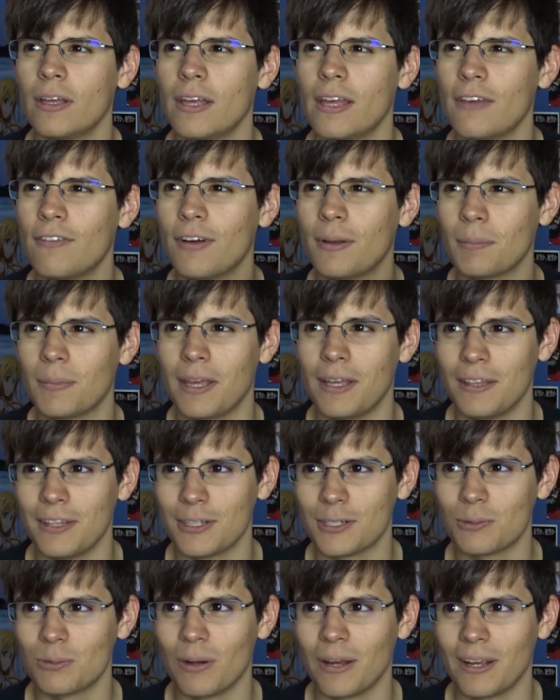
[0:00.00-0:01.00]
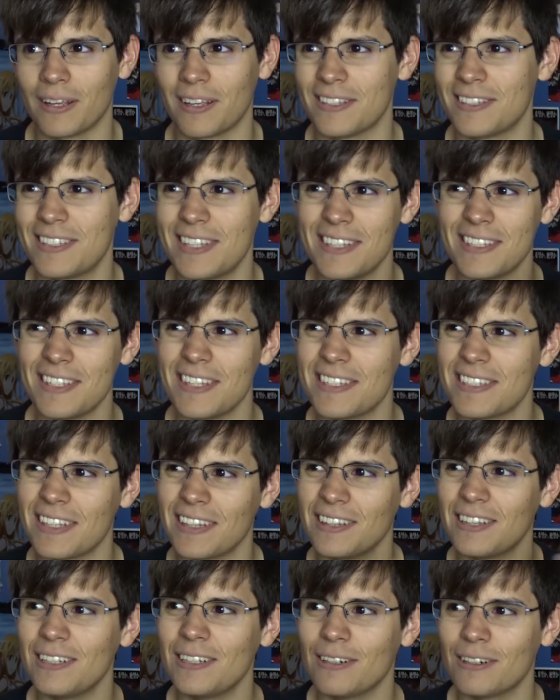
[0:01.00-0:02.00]
if I'm getting this right, because this is a
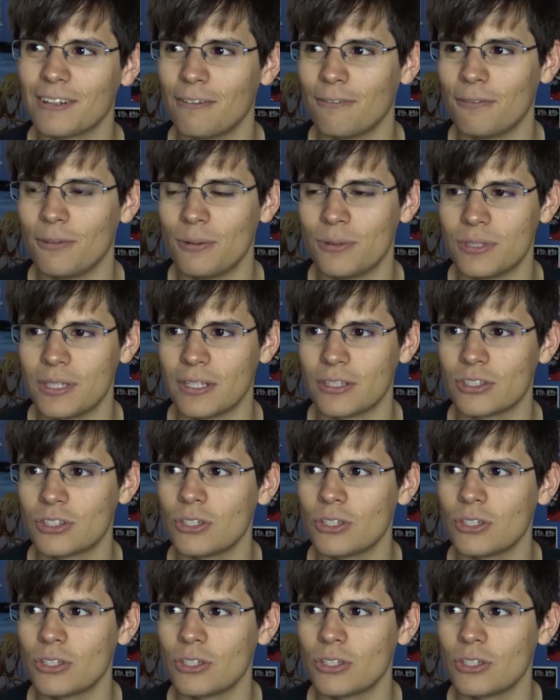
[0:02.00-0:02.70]
little confusing.